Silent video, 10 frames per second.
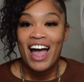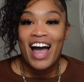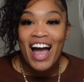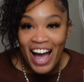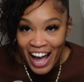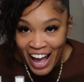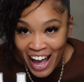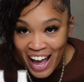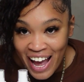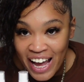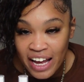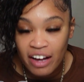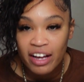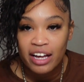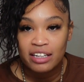
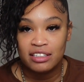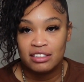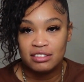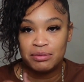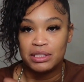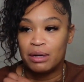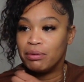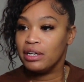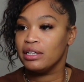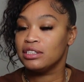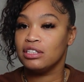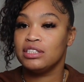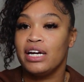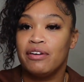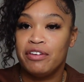Hi! Okay, no, let me stop playing. So
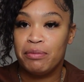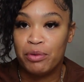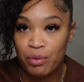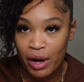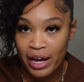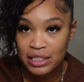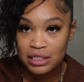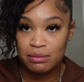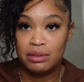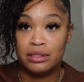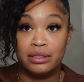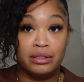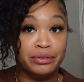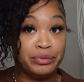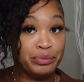today I'm going to be waxing my...
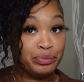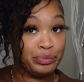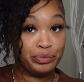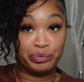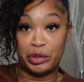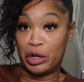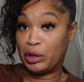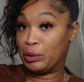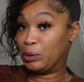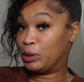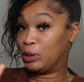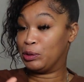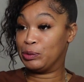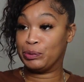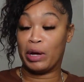I don't
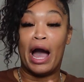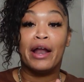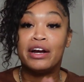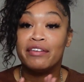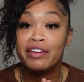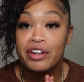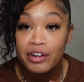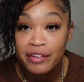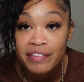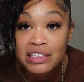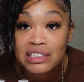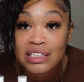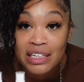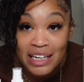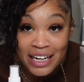know. I don't even know if this is a
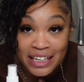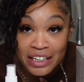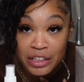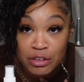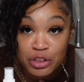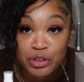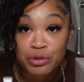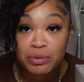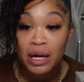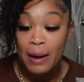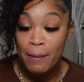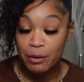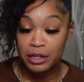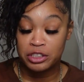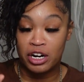good idea, YouTube.
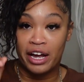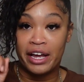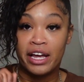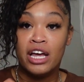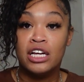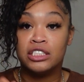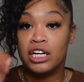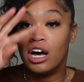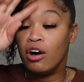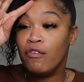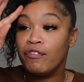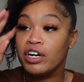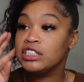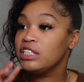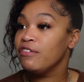We're going to try it. So,
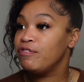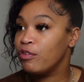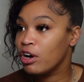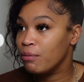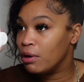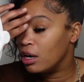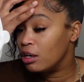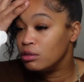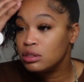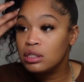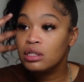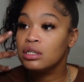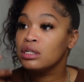first and foremost...